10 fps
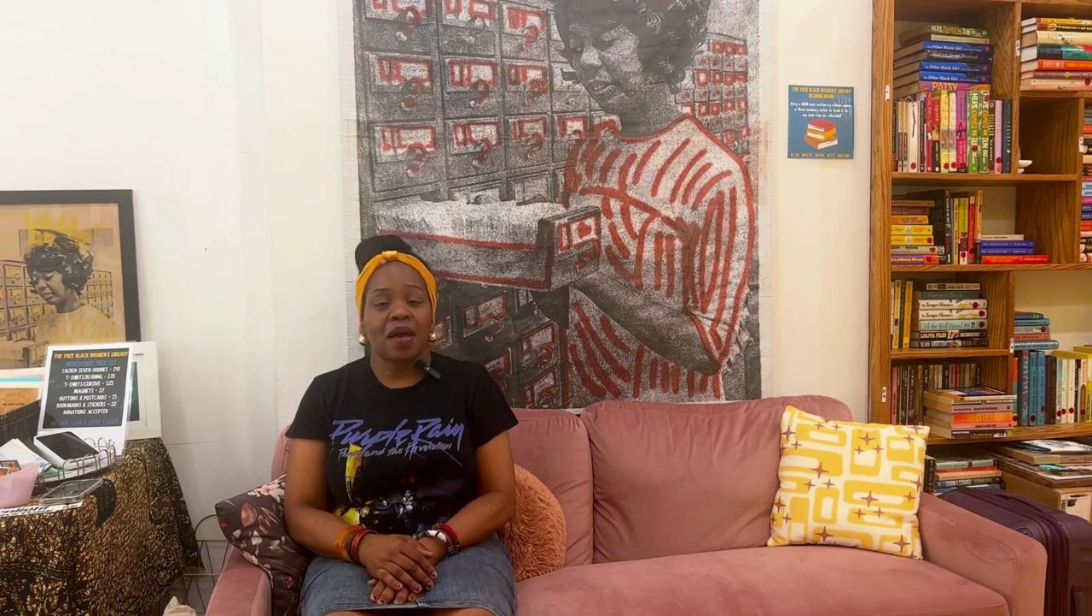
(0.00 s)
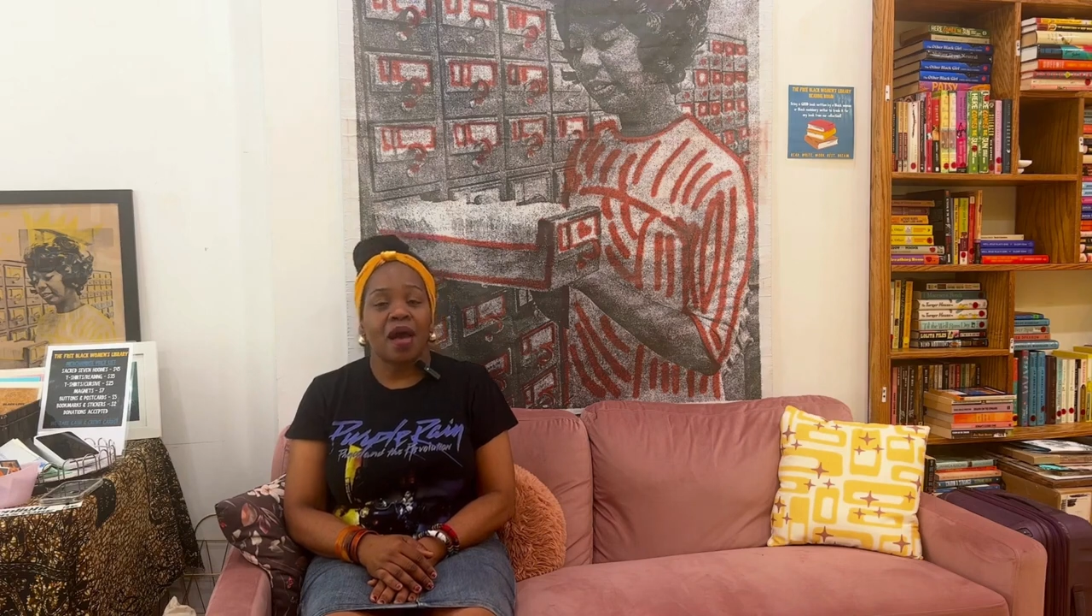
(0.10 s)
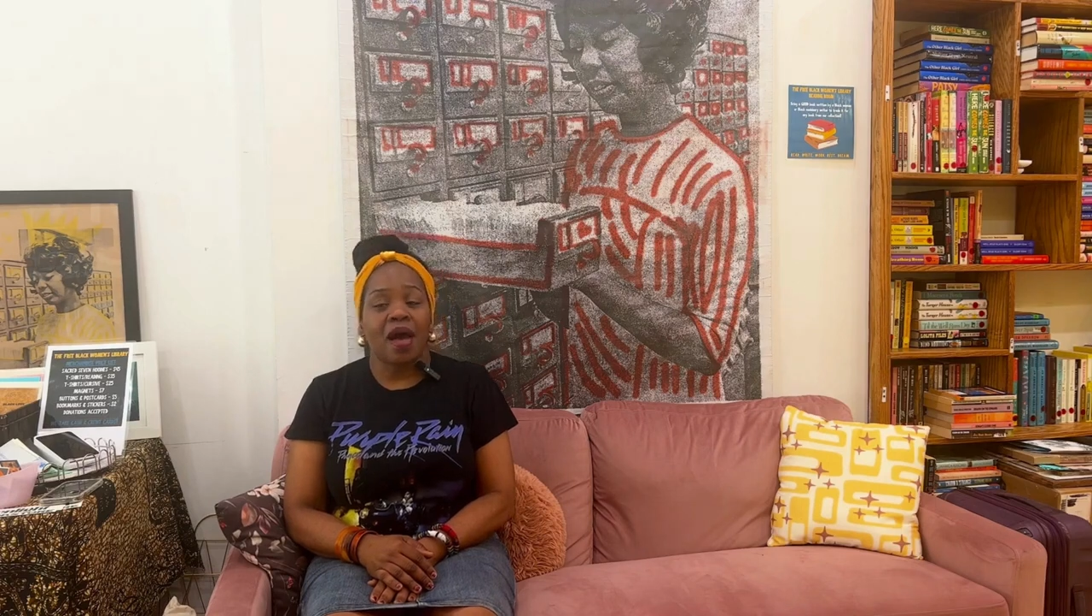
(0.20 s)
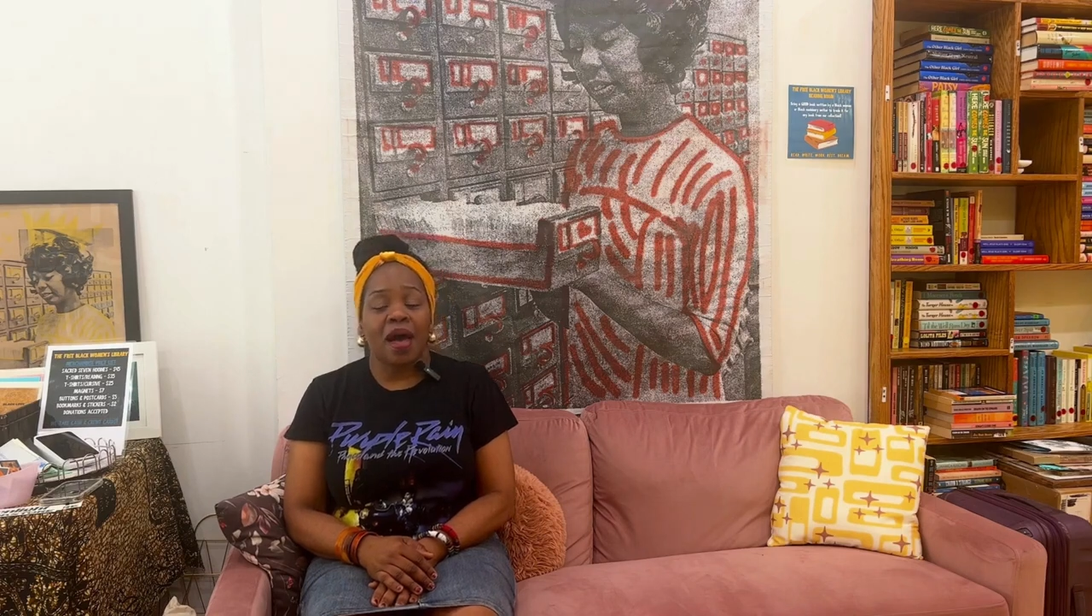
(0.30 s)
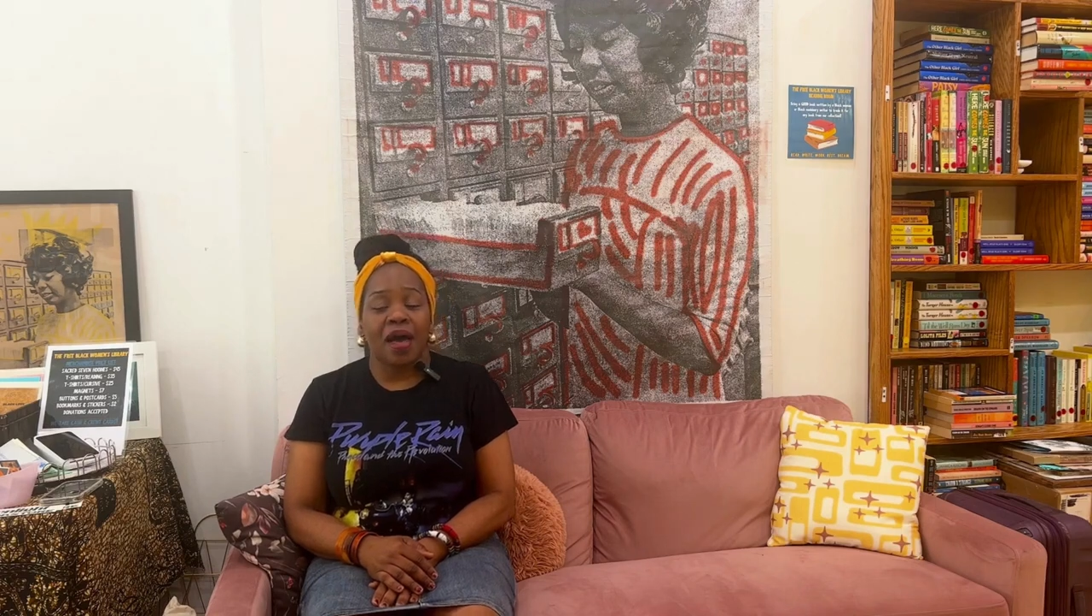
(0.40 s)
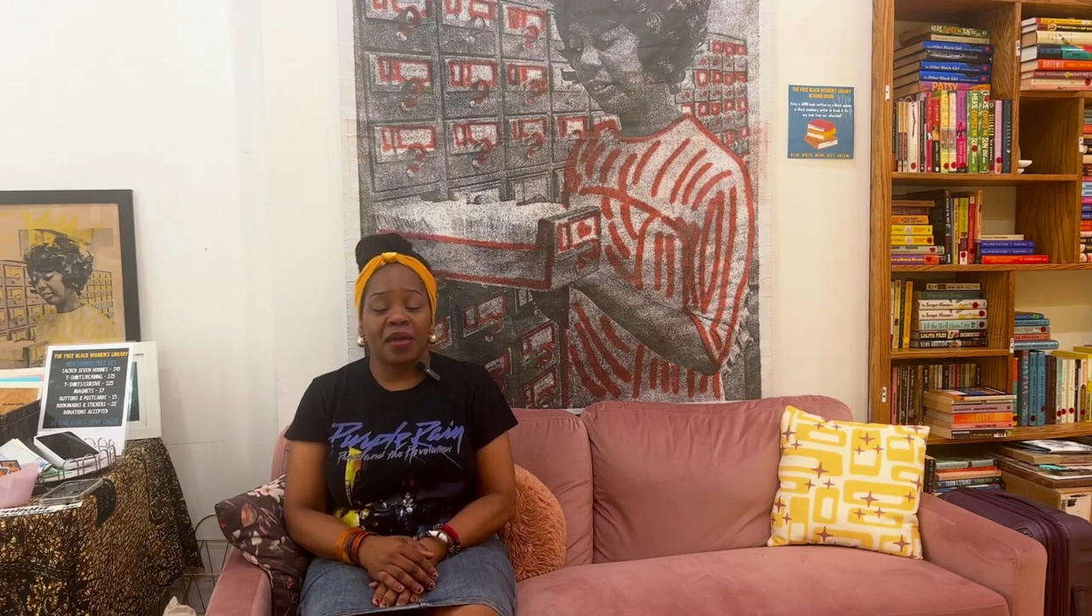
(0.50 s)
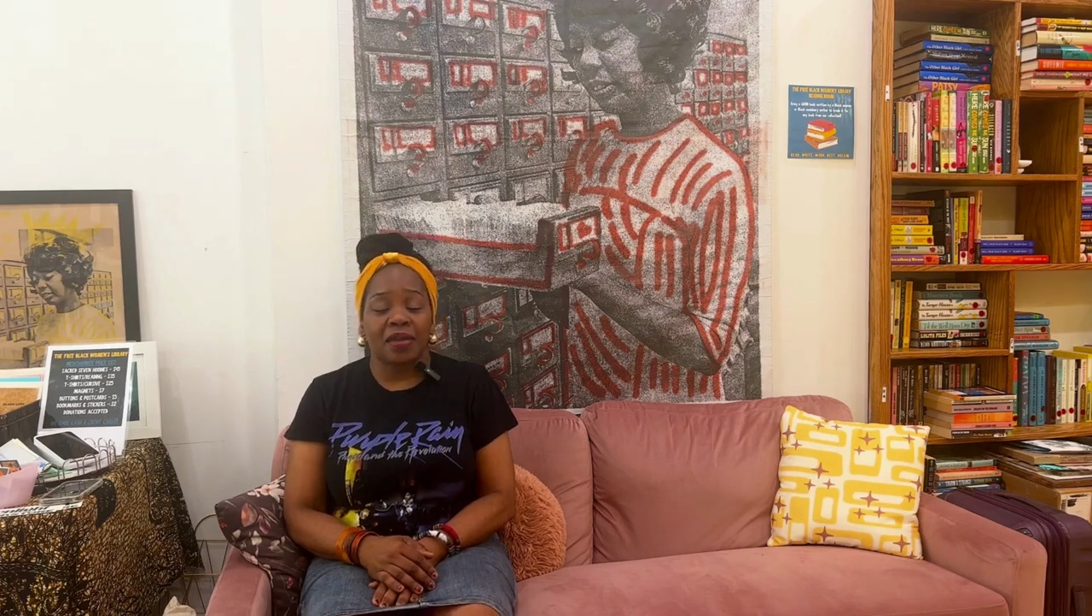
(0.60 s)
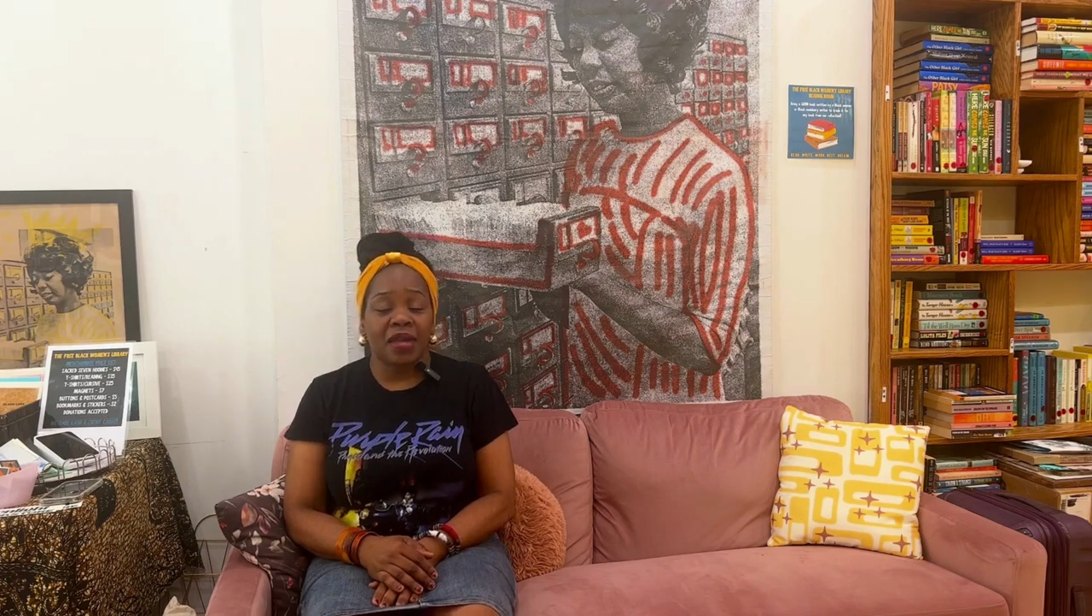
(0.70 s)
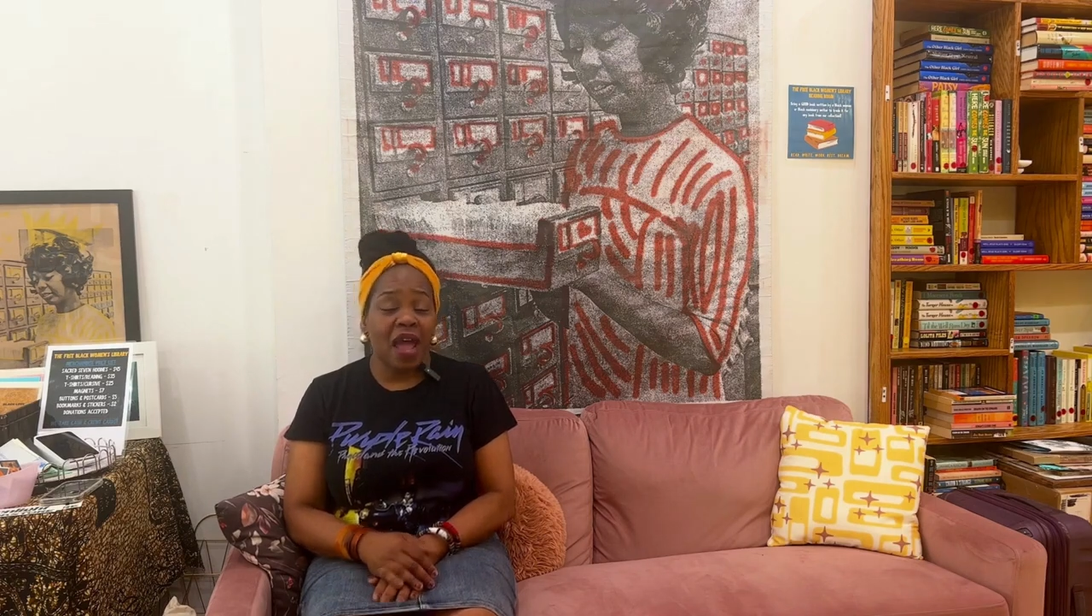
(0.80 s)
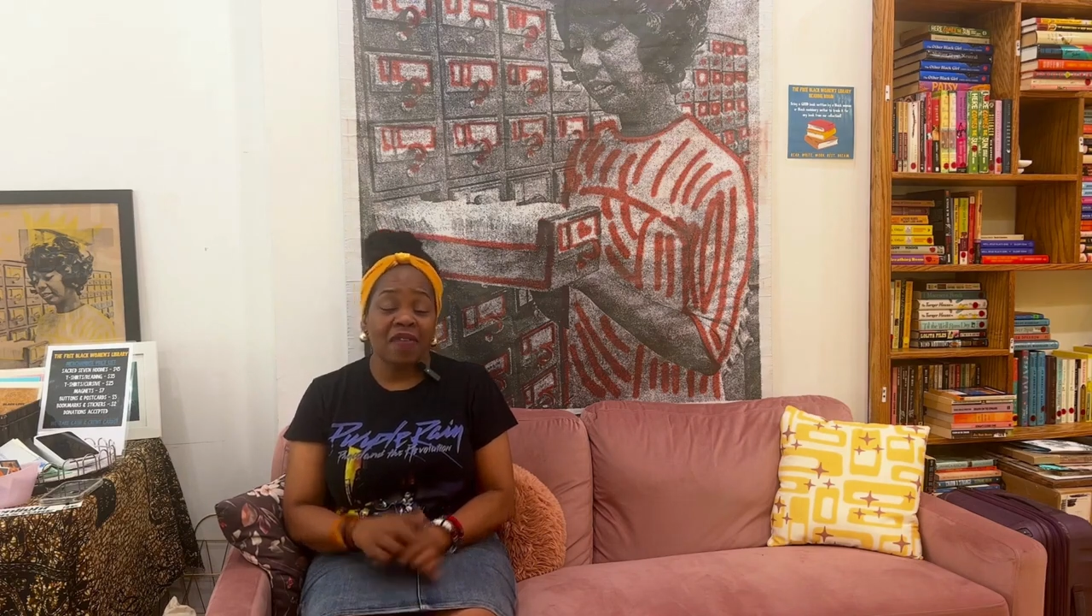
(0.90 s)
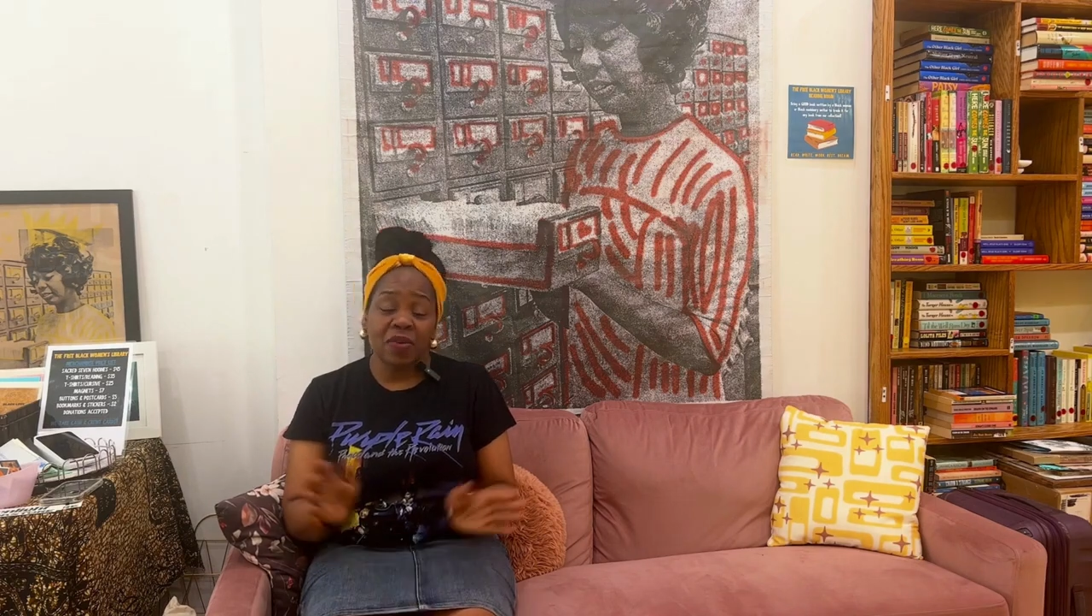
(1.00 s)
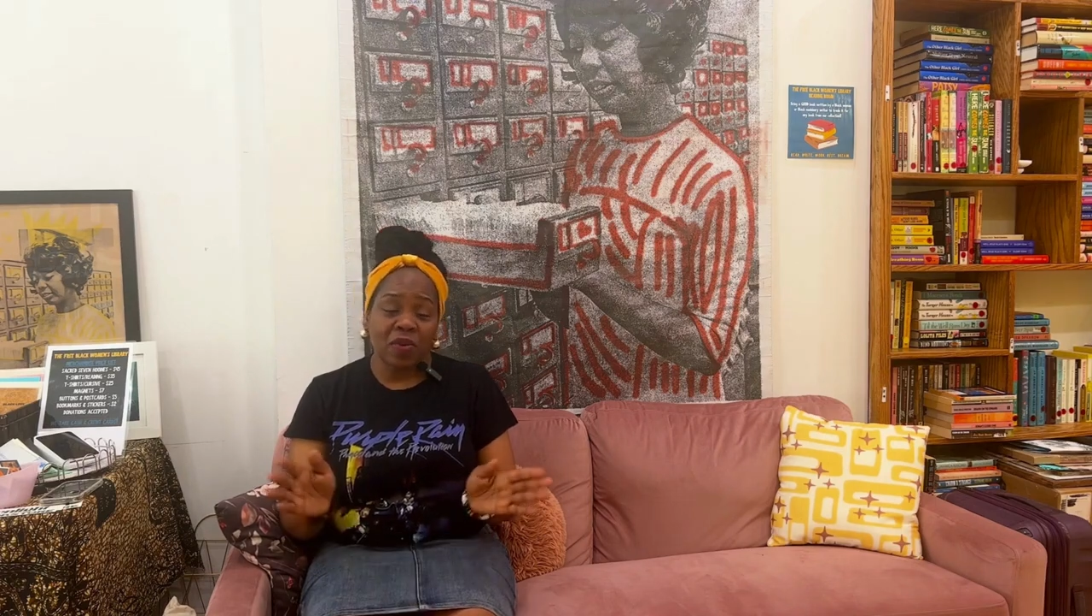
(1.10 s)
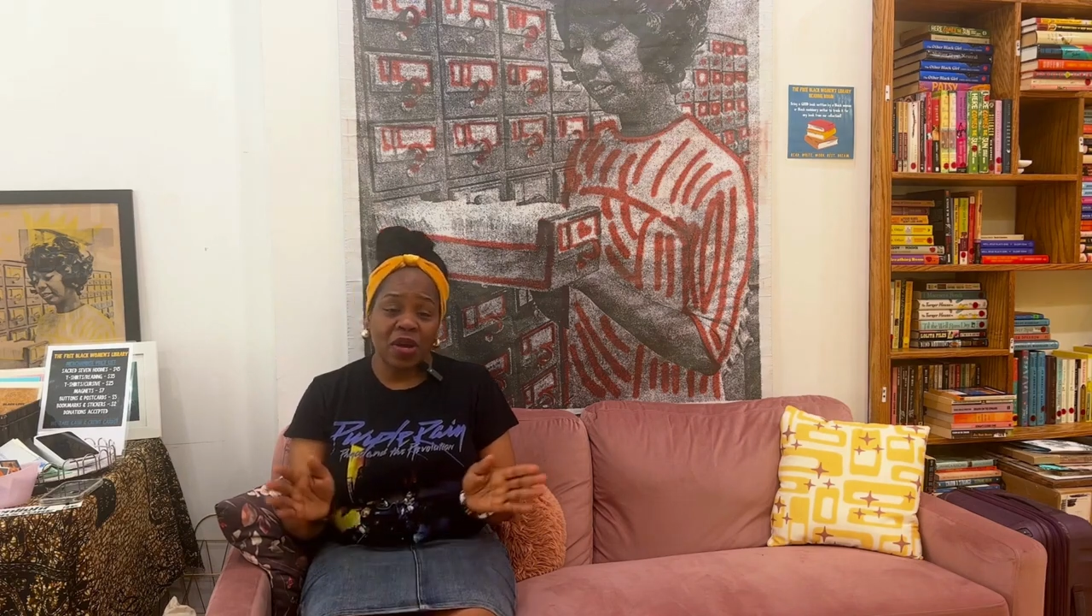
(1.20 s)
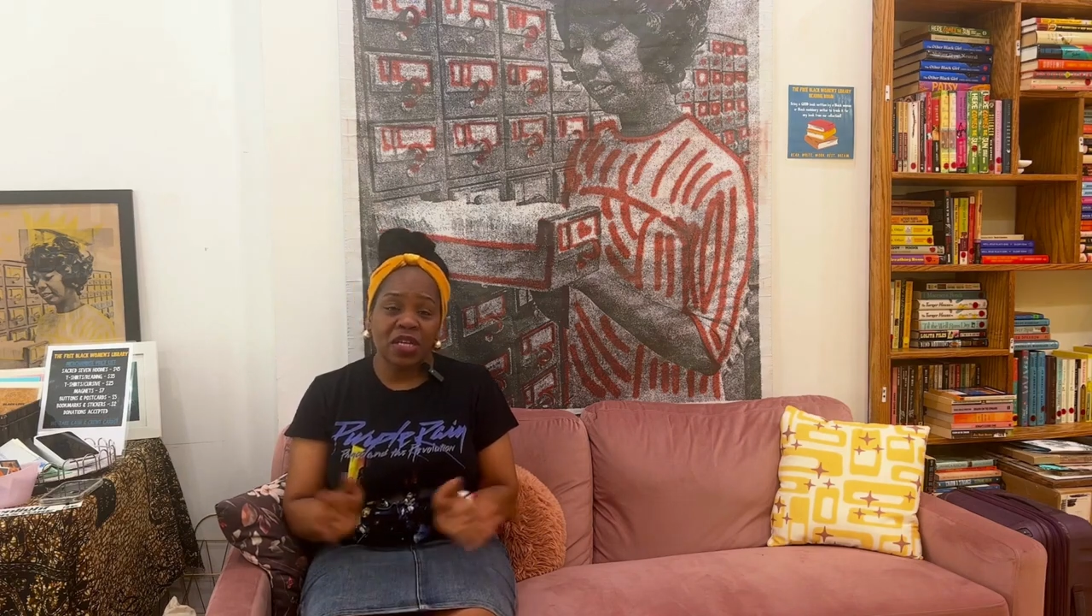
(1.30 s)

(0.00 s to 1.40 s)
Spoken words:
And anyone